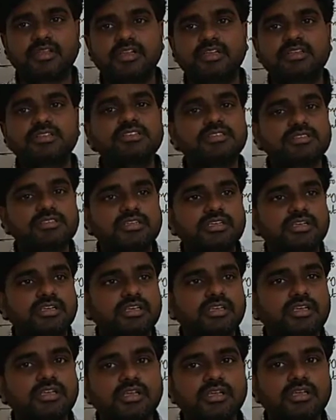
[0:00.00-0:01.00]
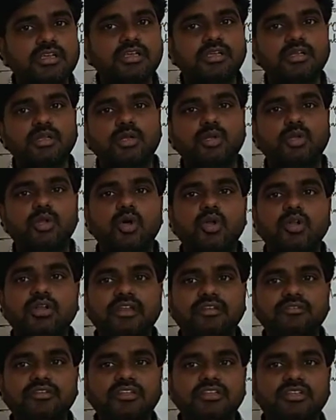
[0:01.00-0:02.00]
It is a
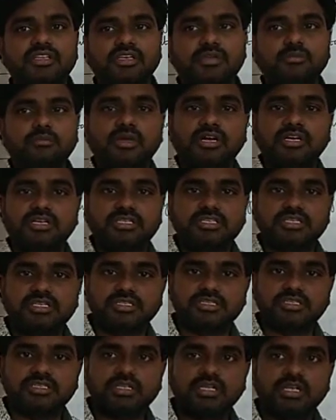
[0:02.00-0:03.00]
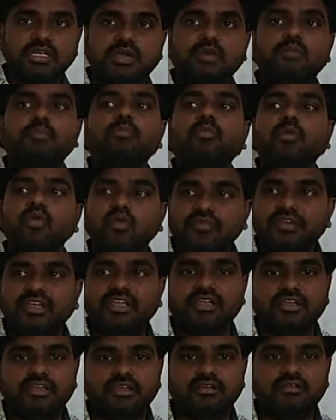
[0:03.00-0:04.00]
non-living thing, but it is
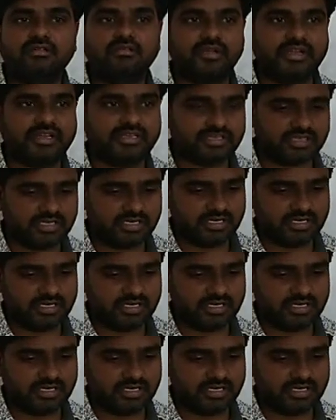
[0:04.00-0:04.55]
moving, right?